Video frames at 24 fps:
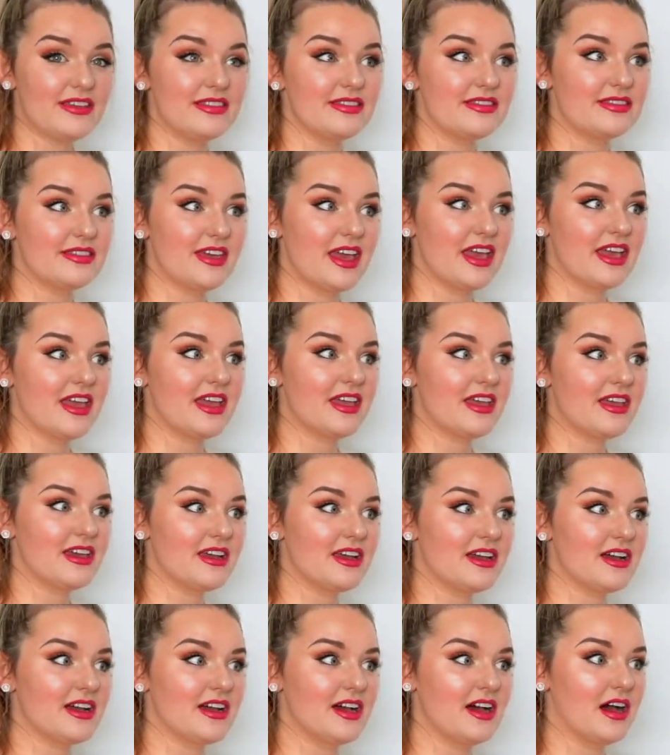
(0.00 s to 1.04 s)

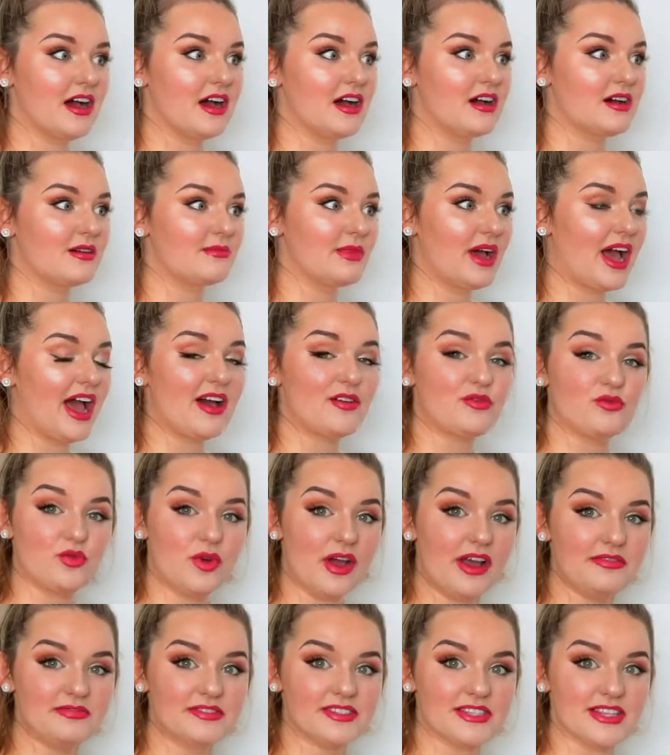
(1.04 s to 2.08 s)
They have
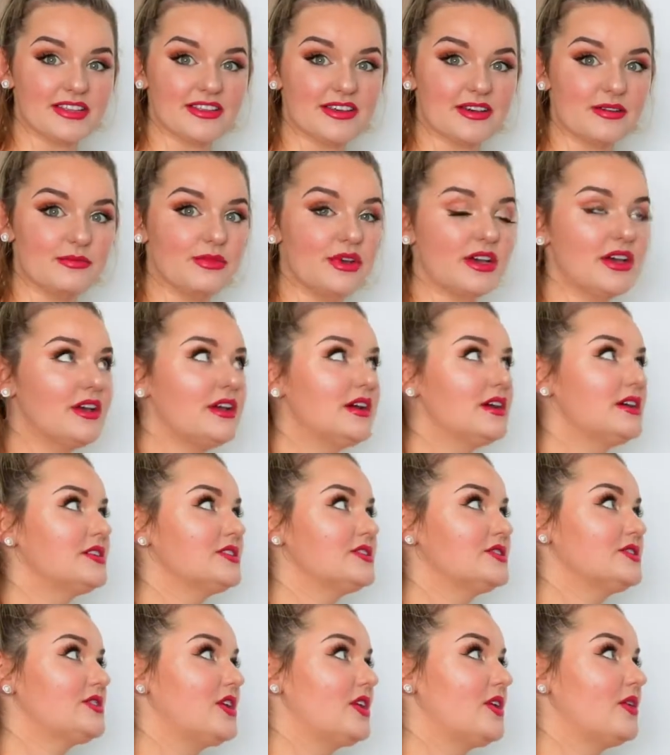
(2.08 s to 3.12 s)
wefts in them.
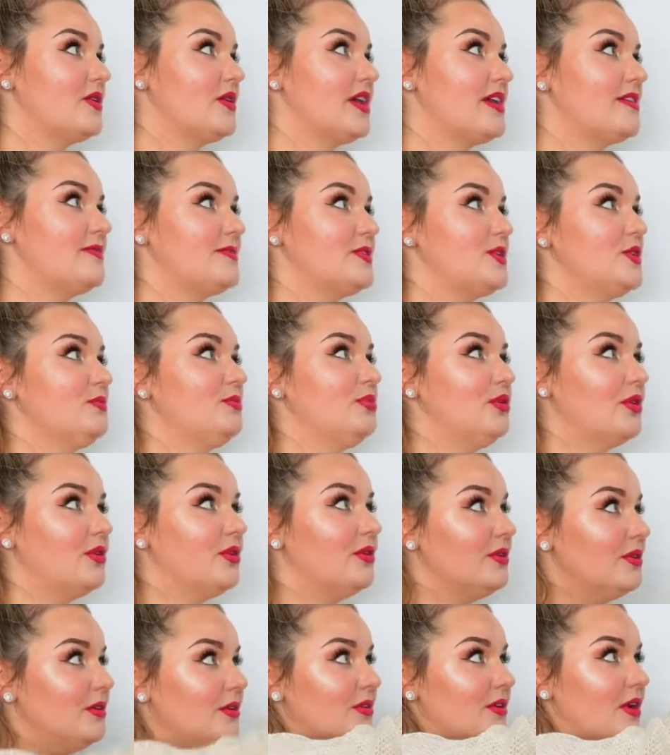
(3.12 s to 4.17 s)
So if you
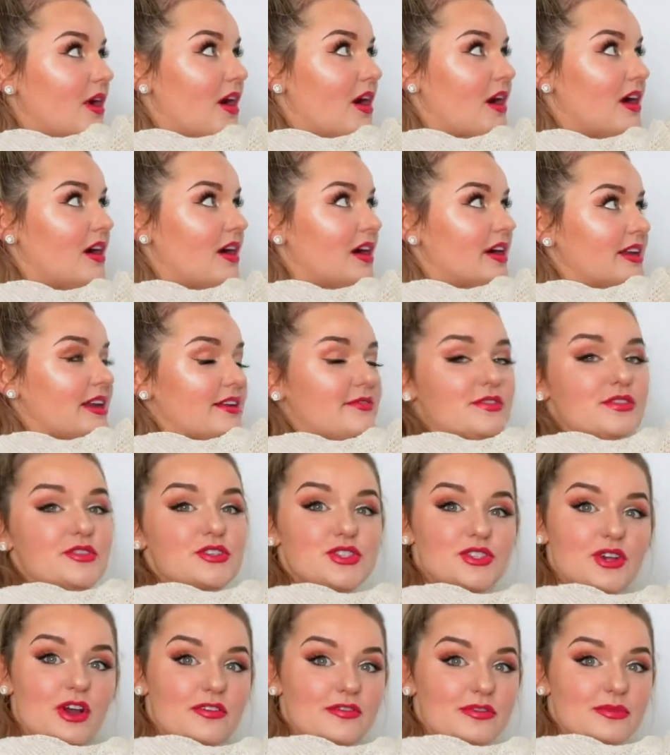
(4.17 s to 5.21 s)
pull on, if you
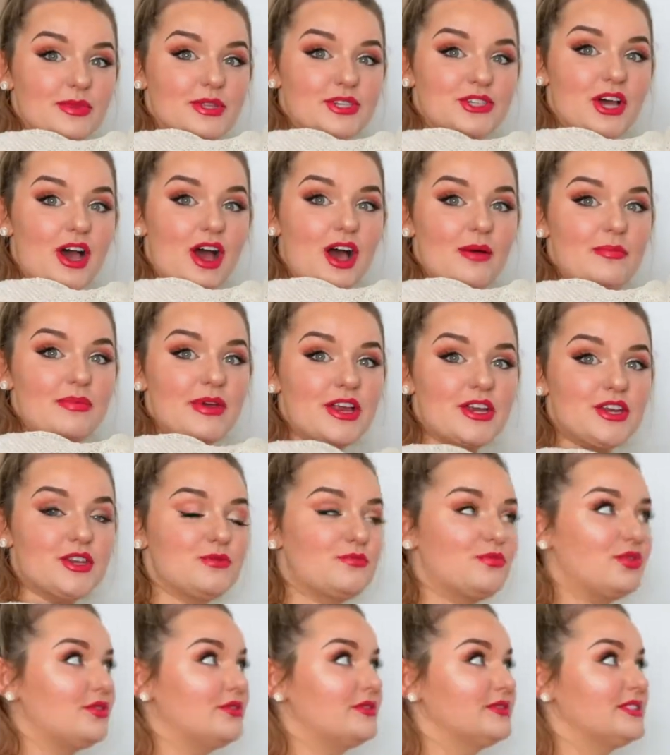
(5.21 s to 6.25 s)
start from the top and
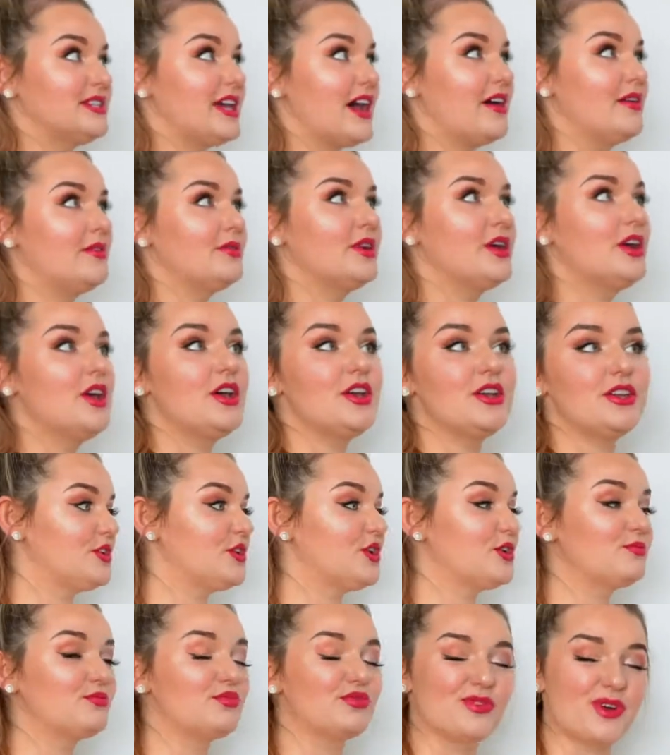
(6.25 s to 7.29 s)
you pull down,
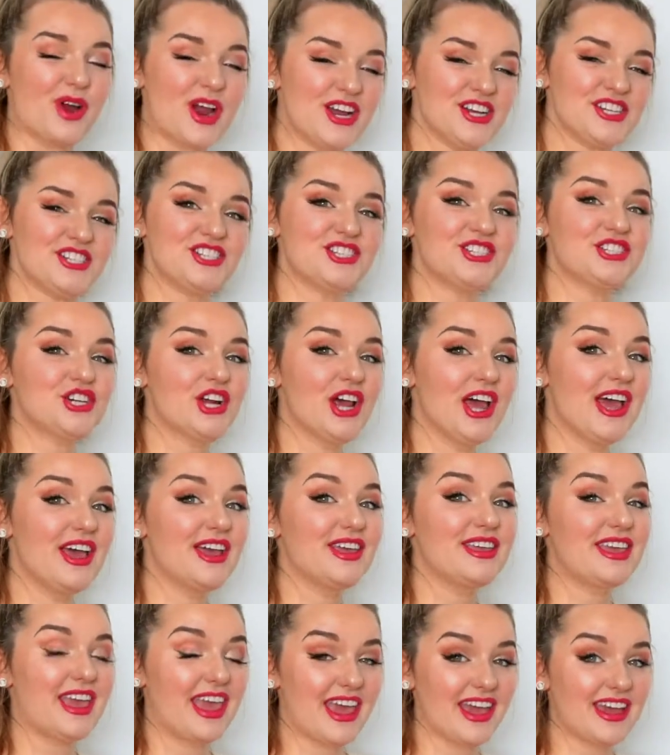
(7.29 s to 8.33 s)
your brush
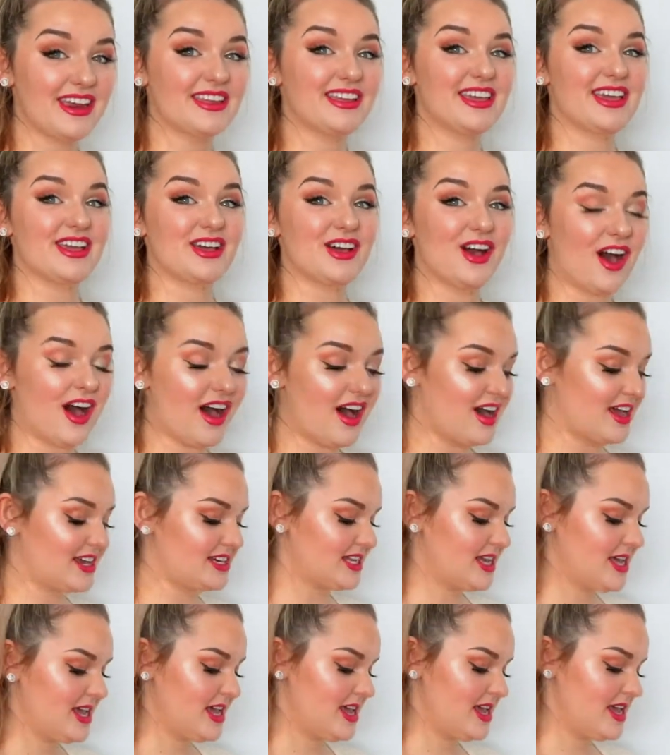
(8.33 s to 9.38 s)
can get
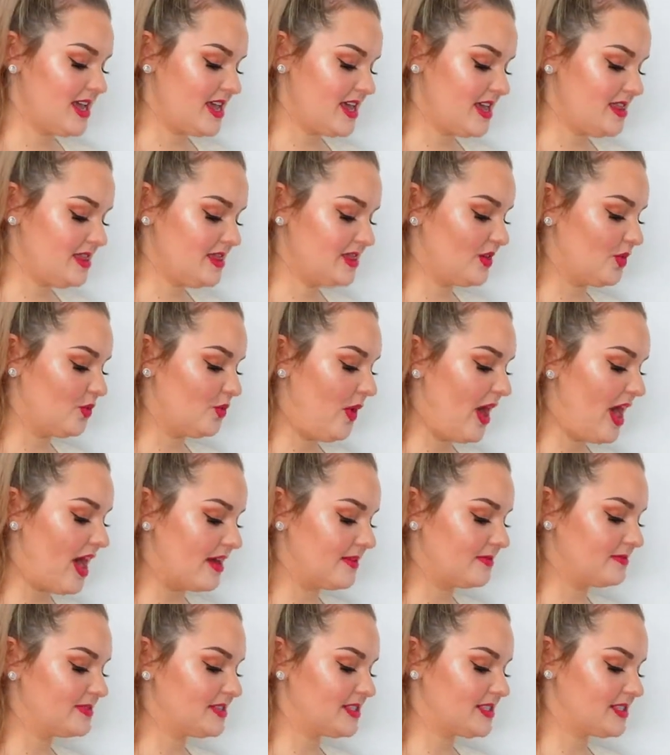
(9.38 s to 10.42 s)
caught in the
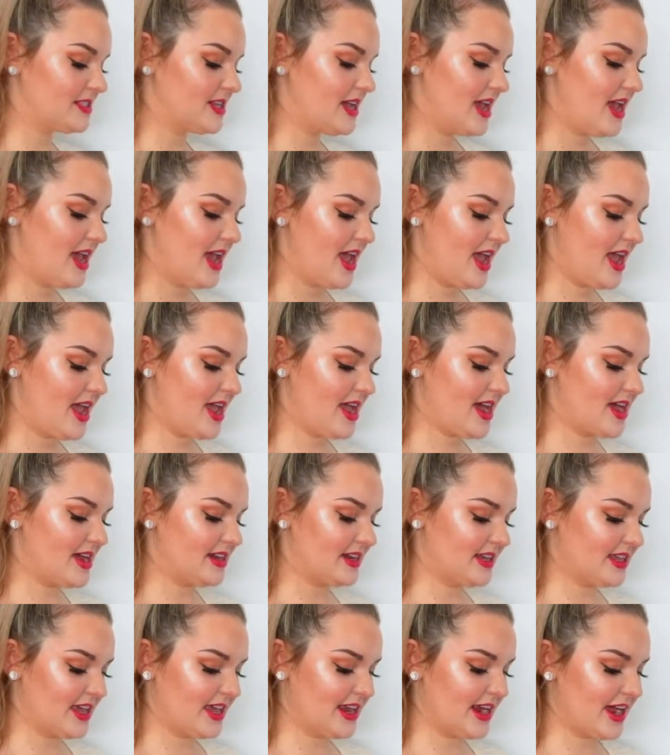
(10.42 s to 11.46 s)
wefts
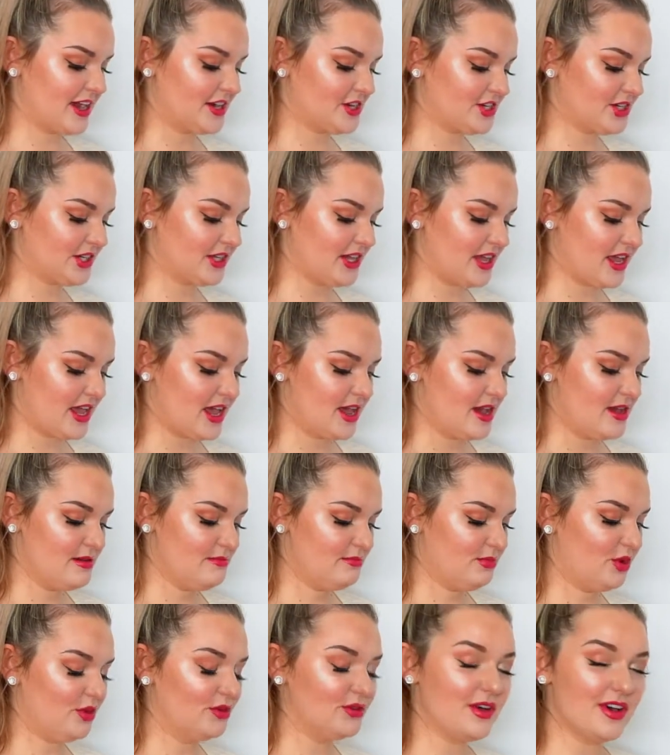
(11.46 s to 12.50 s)
and can actually
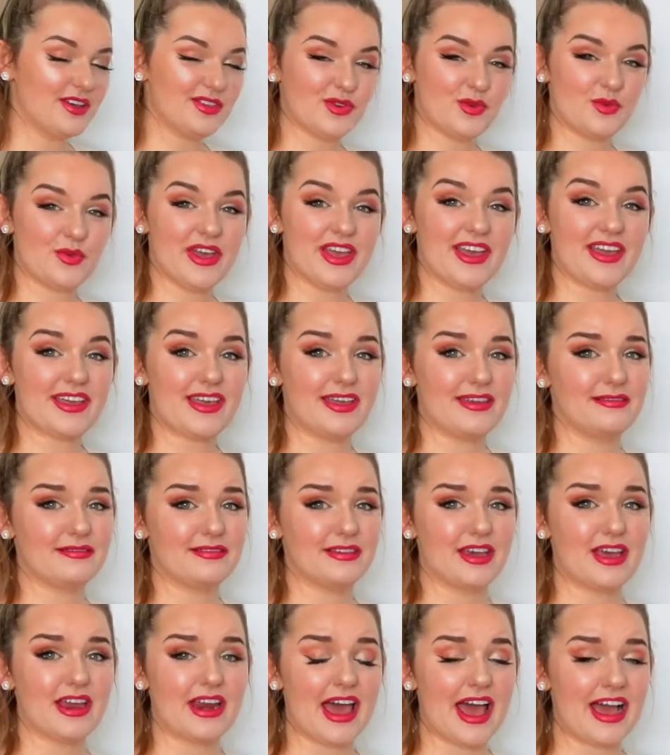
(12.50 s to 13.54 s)
pull on the wig and
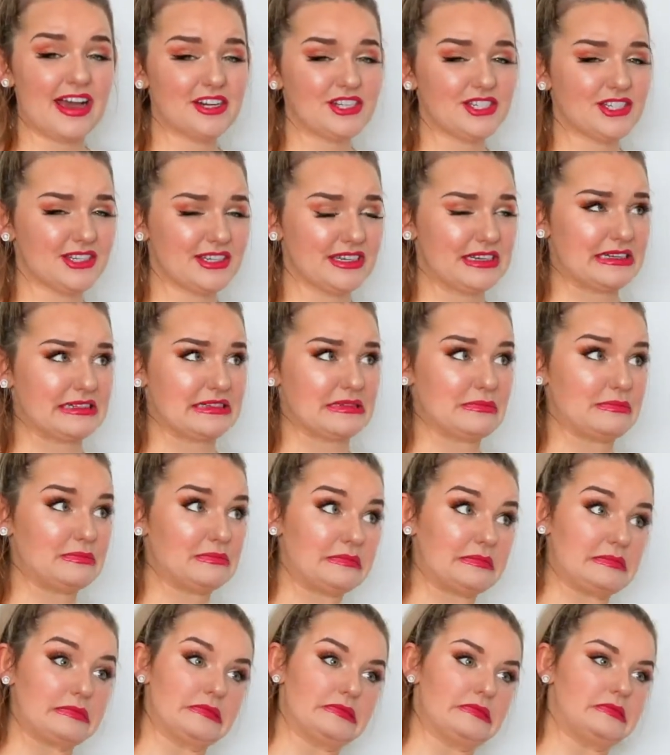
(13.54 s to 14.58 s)
could actually
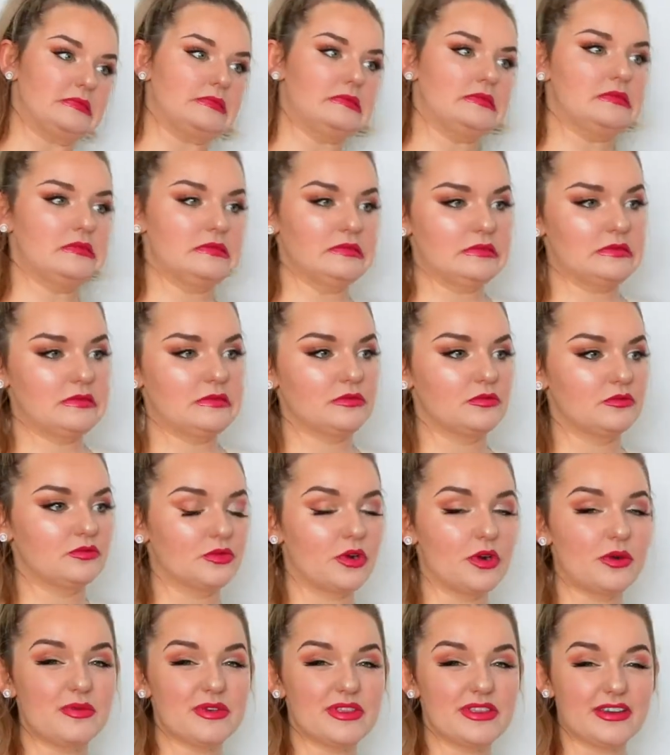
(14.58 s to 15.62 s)

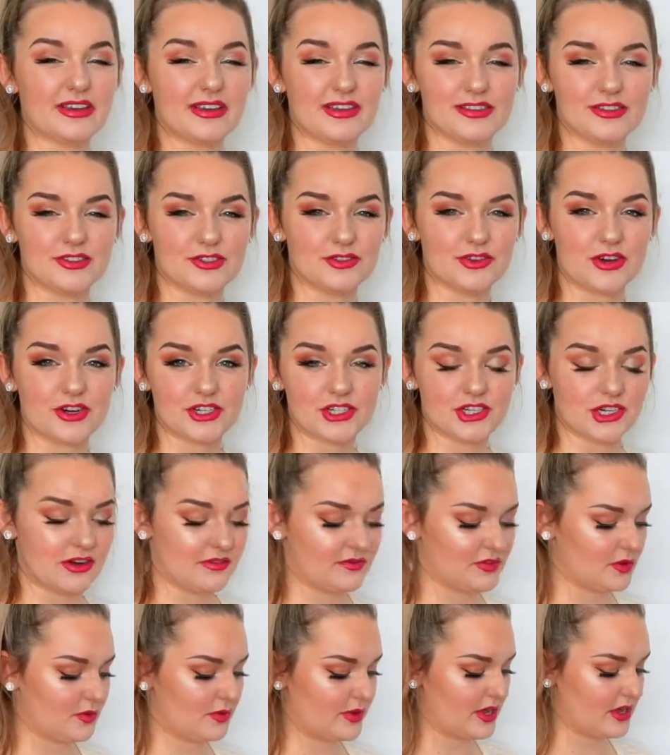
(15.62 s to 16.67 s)
ruin the construction
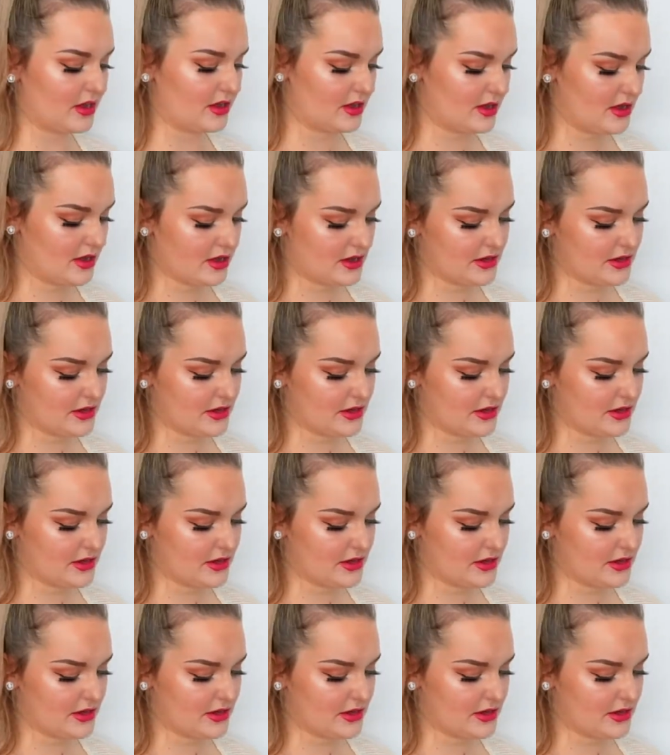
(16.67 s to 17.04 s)
of the wig.